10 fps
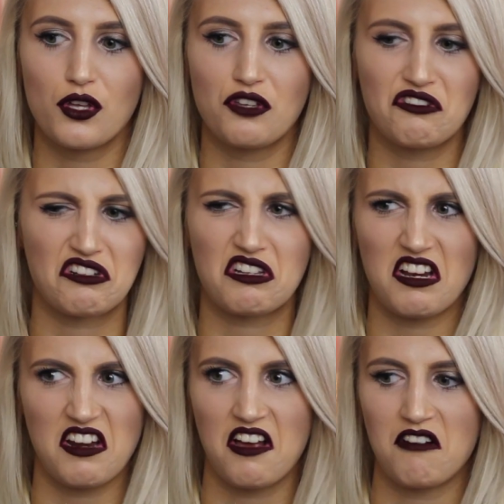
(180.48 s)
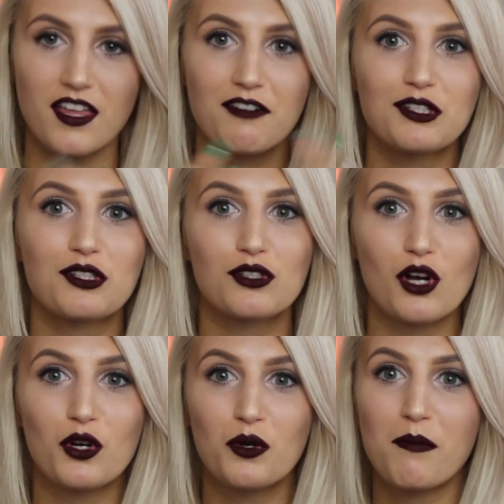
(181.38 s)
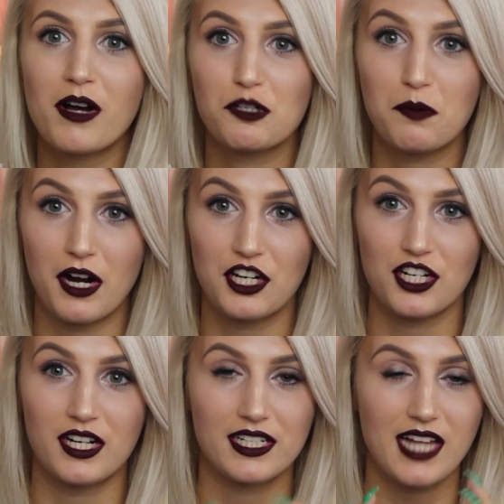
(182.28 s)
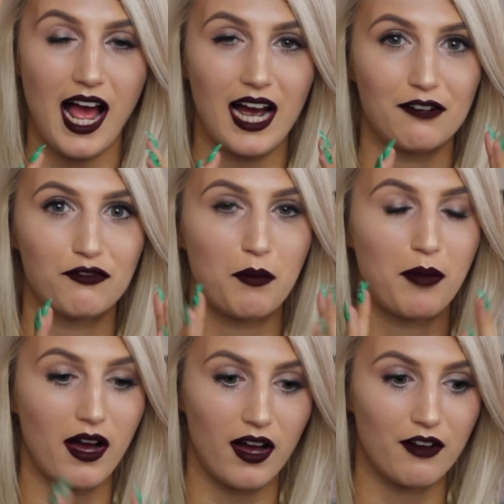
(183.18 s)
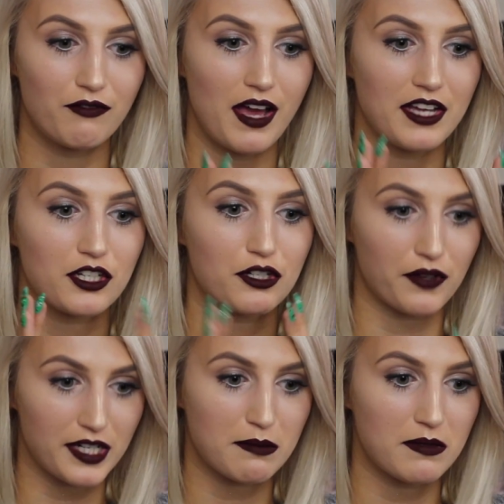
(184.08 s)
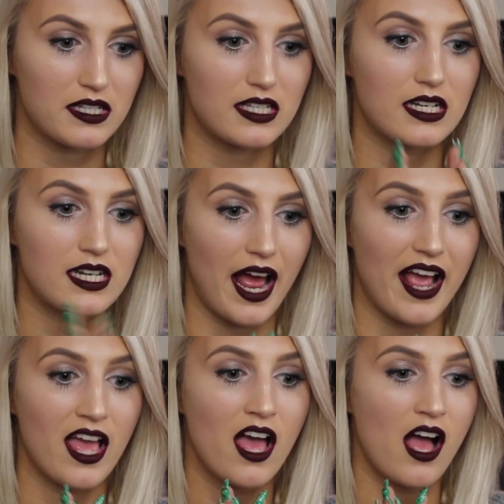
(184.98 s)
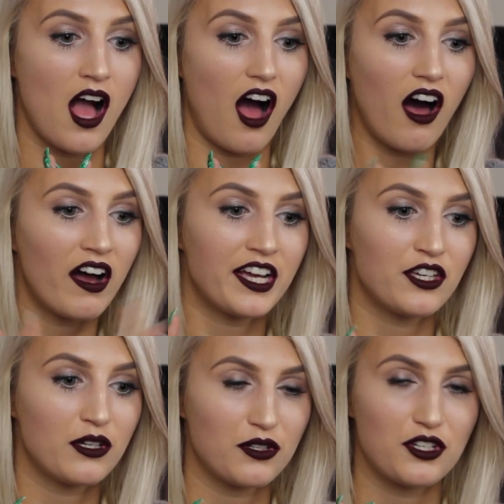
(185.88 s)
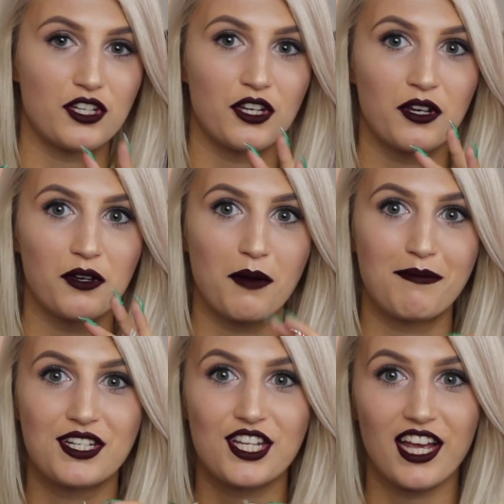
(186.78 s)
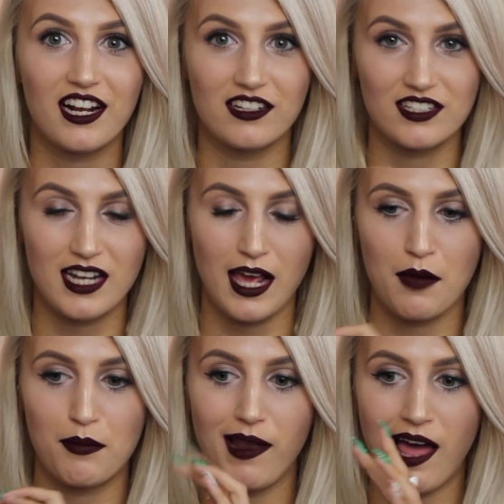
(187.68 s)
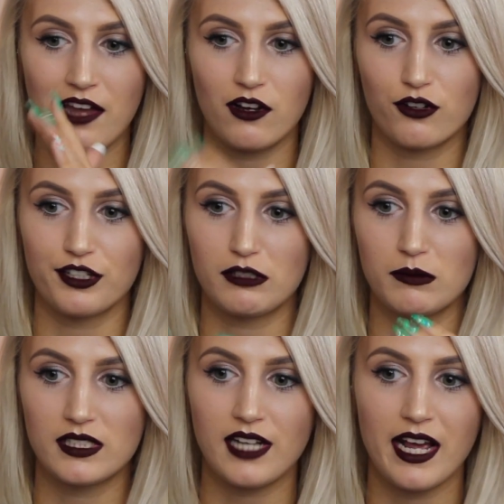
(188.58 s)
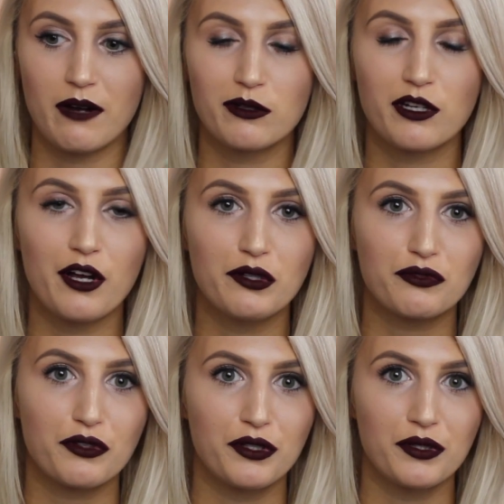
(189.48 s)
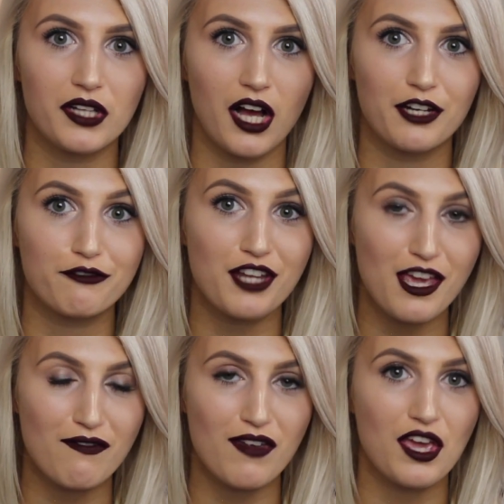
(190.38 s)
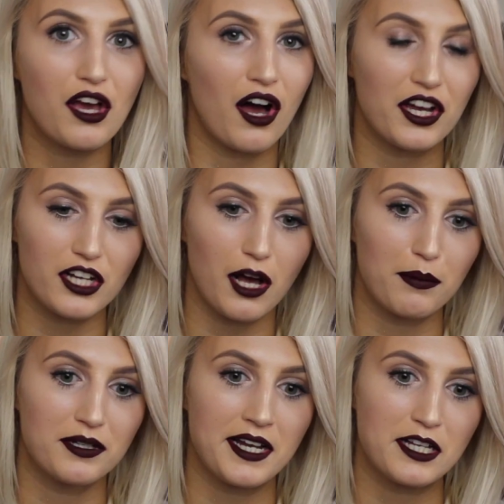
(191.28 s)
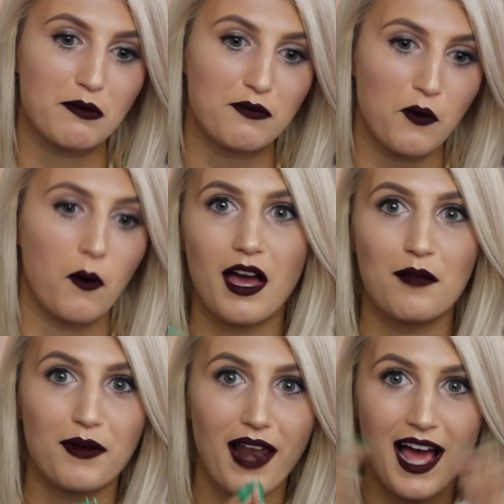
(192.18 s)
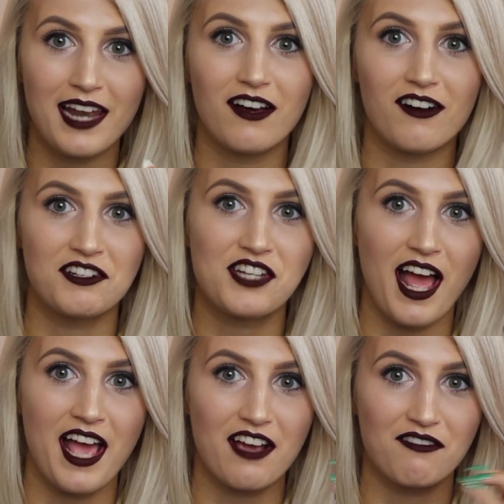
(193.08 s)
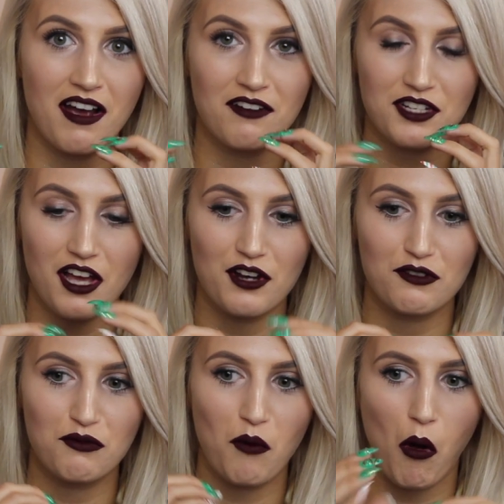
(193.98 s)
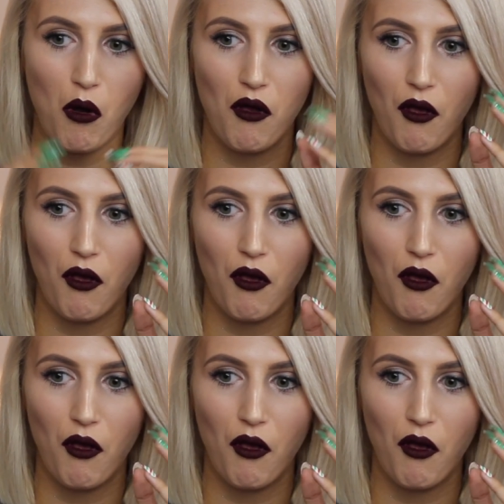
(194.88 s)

you're just like, no. There is so much pressure to have the perfect Christmas day. I used to meticulously plan our Christmas day. I will go through the kind of T V guide a couple of days before and plan our day around kind of what